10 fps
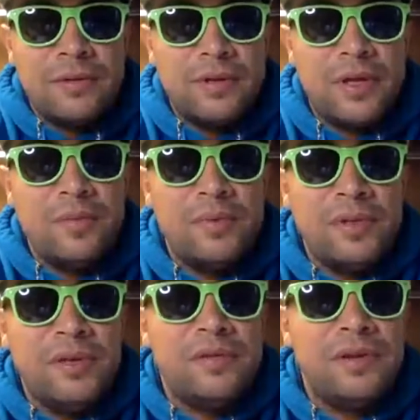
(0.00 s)
Can you
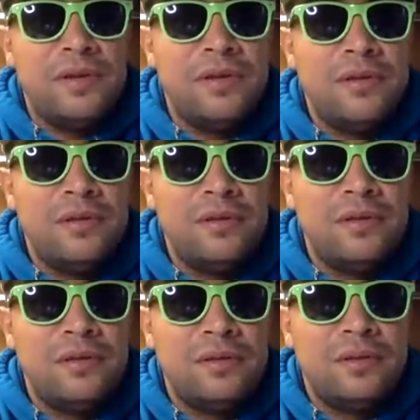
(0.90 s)
believe it?
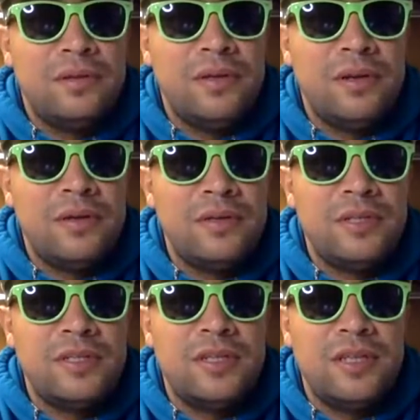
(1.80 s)
He
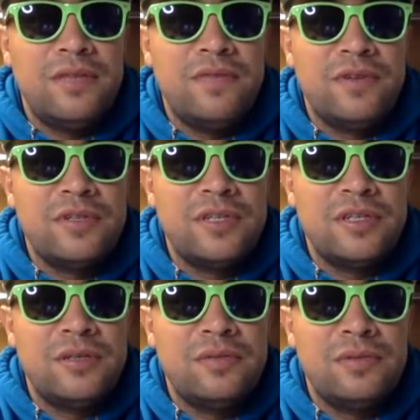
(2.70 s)
just did the
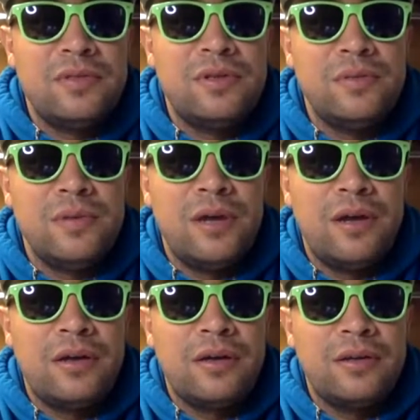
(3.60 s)
verses with Snoop
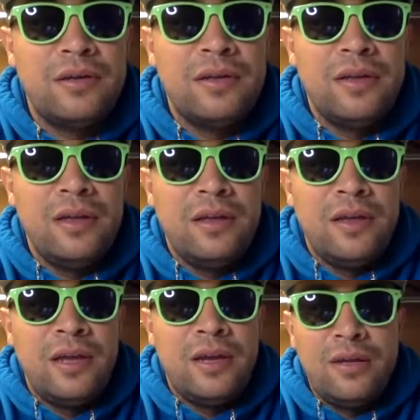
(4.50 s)
Dogg
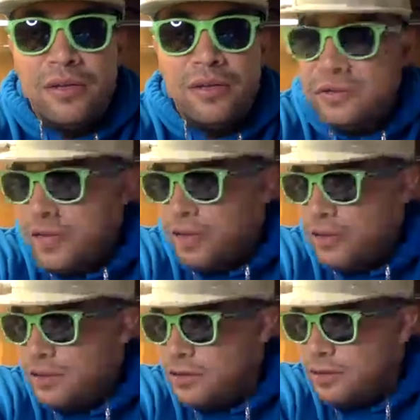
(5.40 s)
and all those
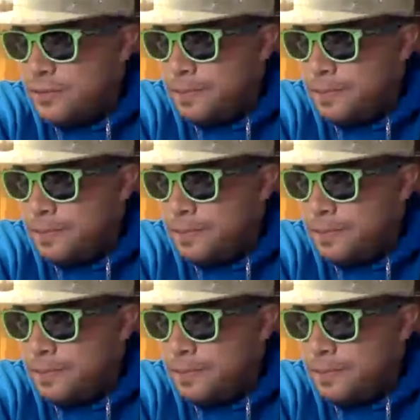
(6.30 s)
things.